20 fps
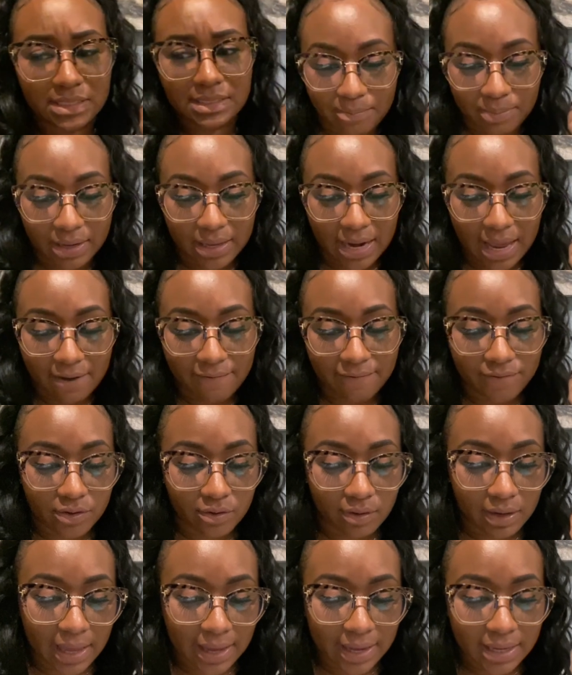but I
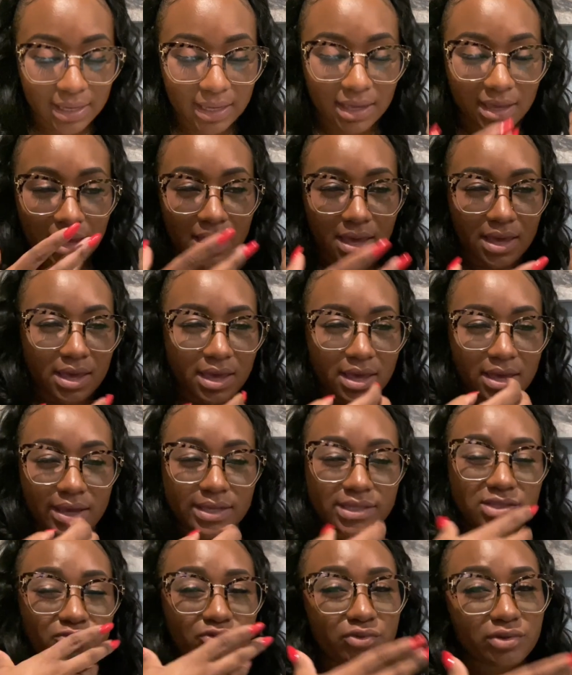feel like
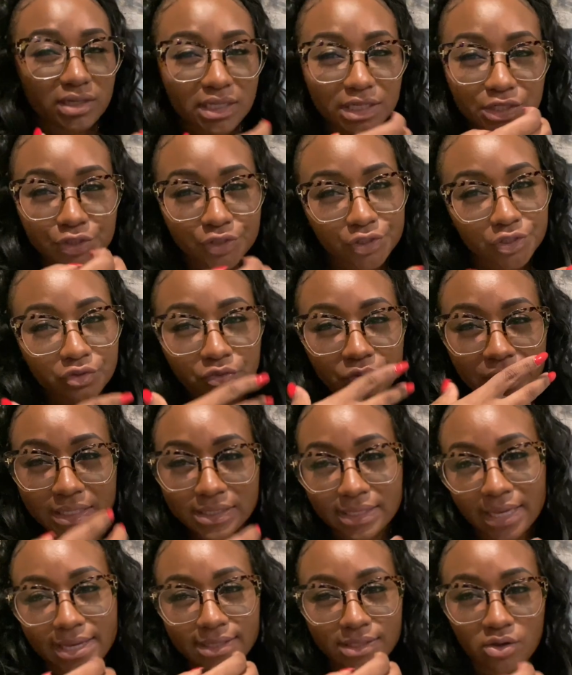it's really chewy. It
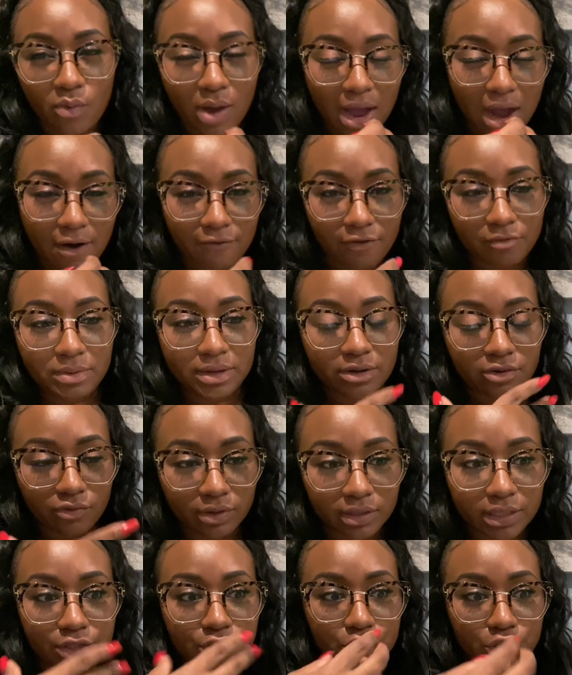takes a while for me to
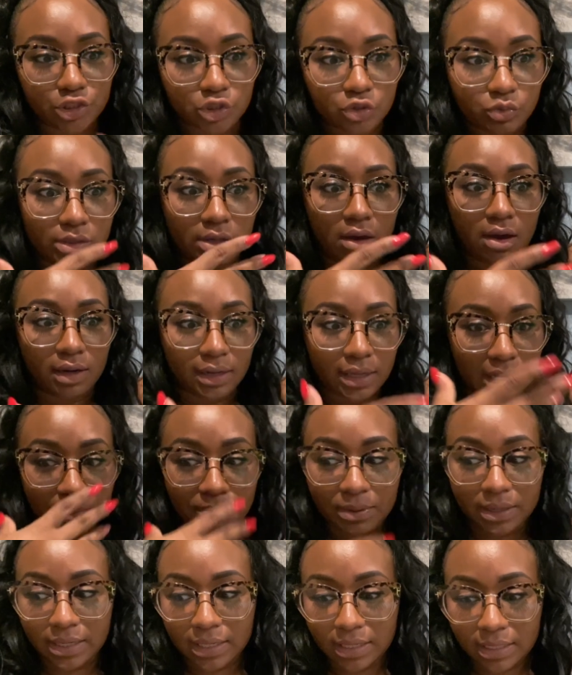really chew it all up
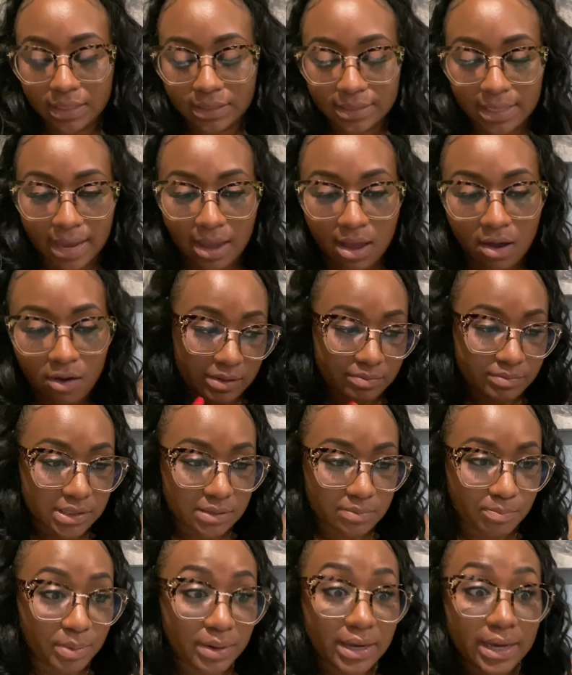and get it down.
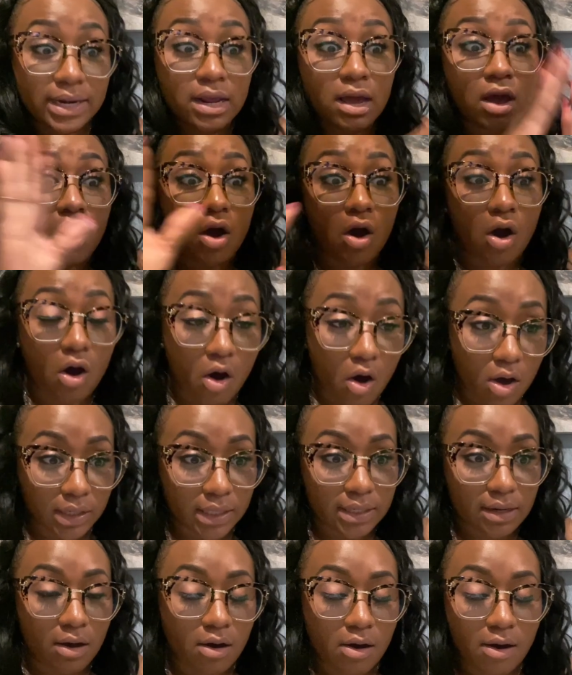But all
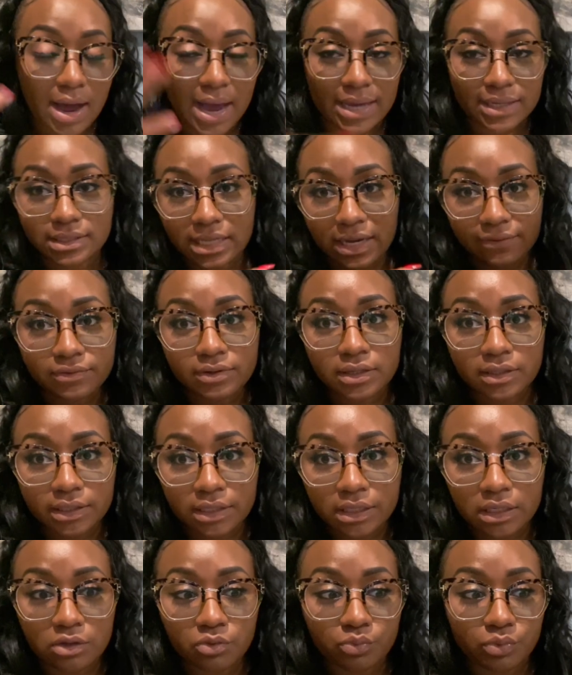in all, I
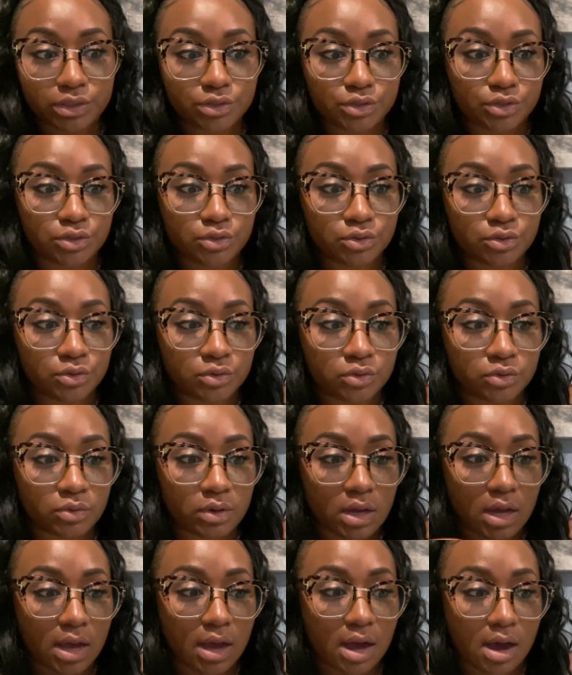definitely would do
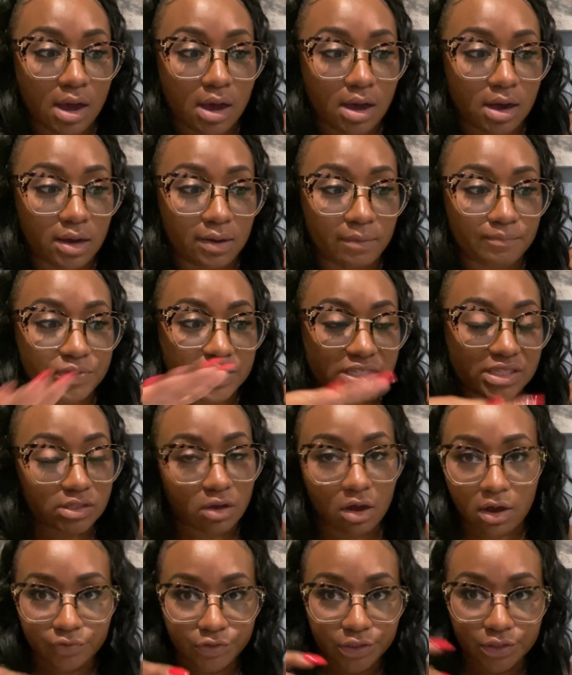the
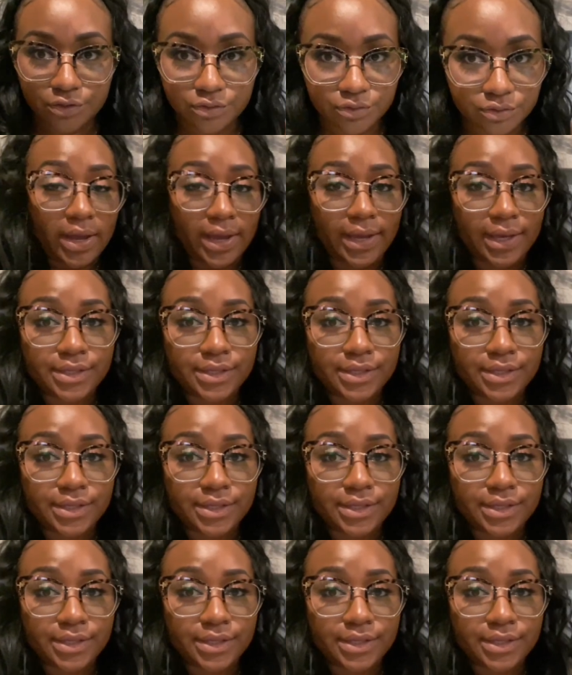soft chew.